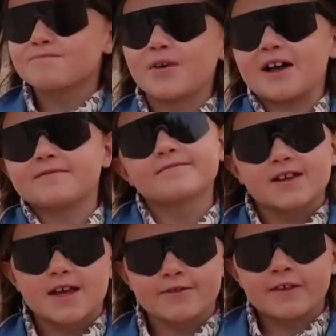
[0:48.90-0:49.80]
But
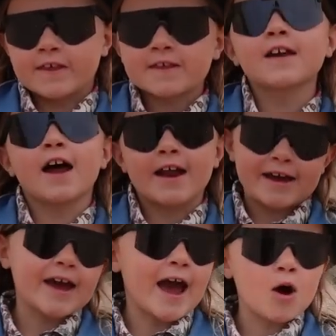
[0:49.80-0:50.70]
this is not a
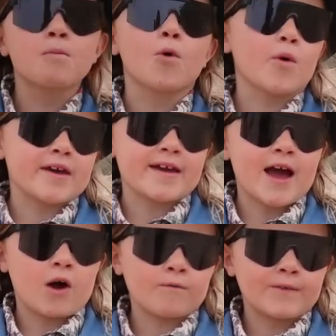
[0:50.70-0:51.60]
cowboy
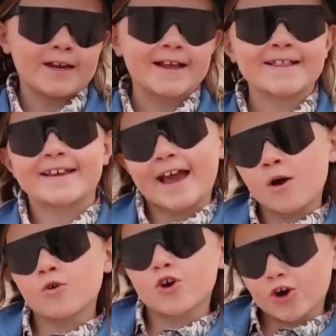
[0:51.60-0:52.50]
outfit, it's a
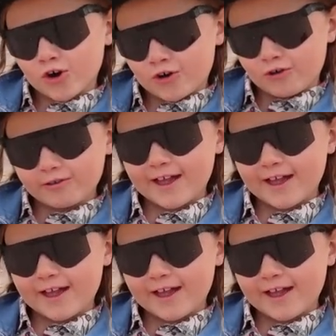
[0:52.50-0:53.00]
cowgirl